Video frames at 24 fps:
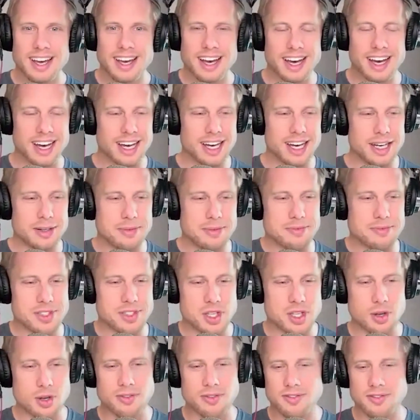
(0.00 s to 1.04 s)
Um,
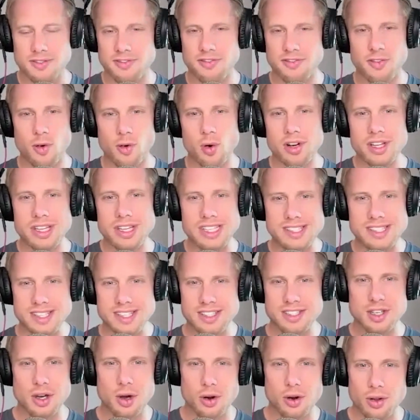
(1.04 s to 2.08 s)
so four of these
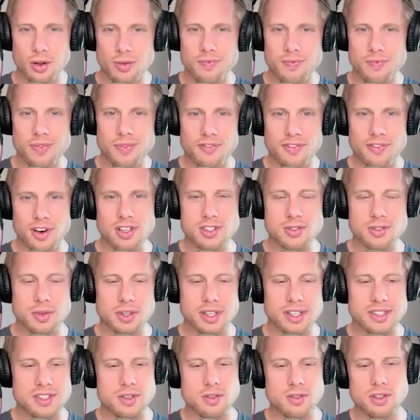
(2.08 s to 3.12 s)
in total. The first
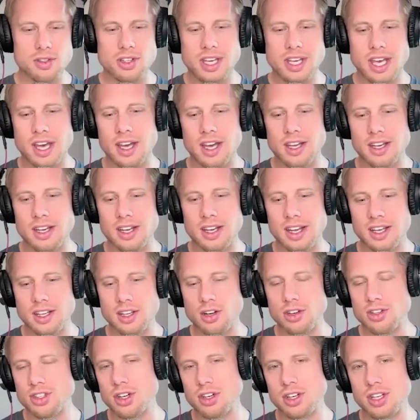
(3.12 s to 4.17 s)
one is you look at, at
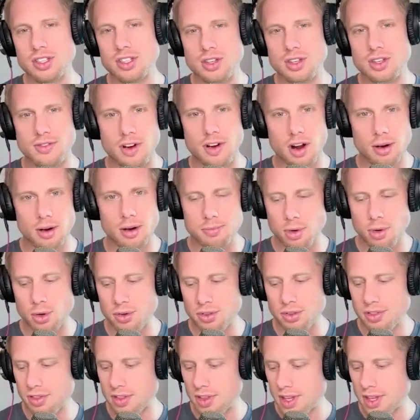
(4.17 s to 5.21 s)
your journey so far,
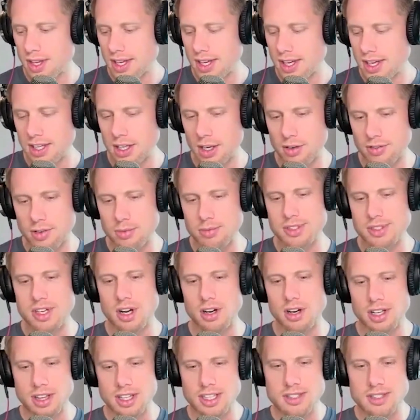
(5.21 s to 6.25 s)
both you know from
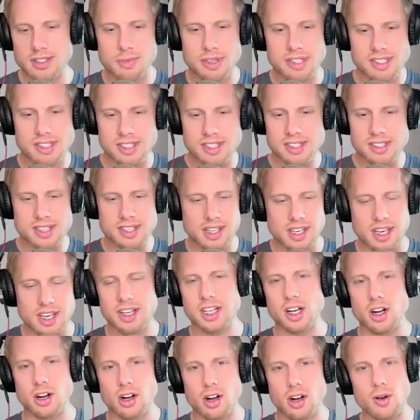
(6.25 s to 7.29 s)
starting this business and kind
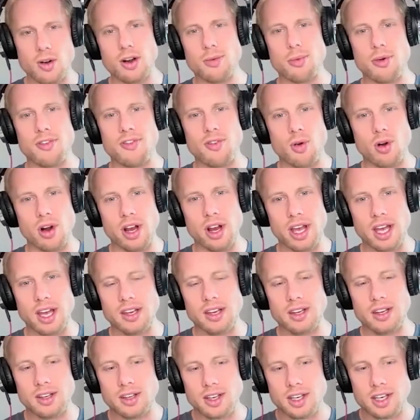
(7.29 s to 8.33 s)
of your career
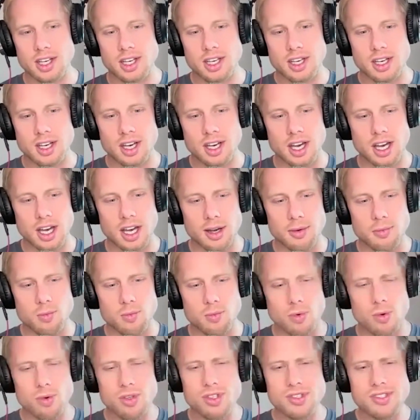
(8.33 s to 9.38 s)
beforehand. Um,
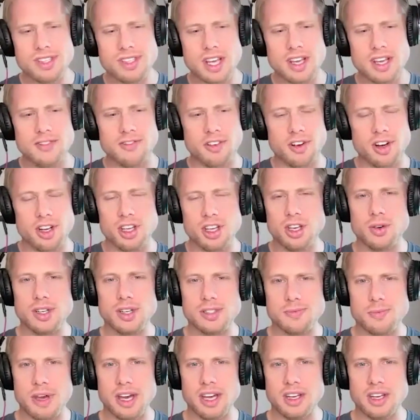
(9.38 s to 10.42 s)
what would you say for you
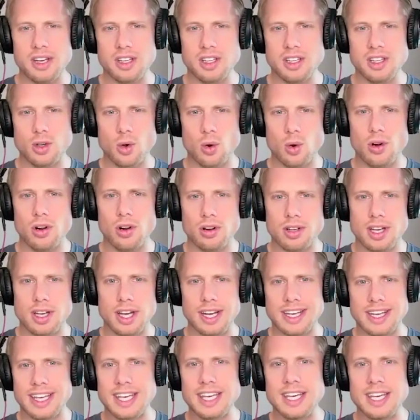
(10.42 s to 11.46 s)
has been your
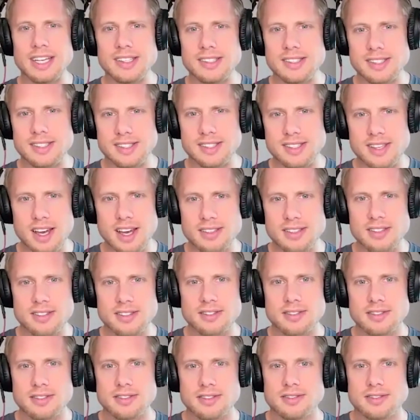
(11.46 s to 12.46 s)
kind of key to success?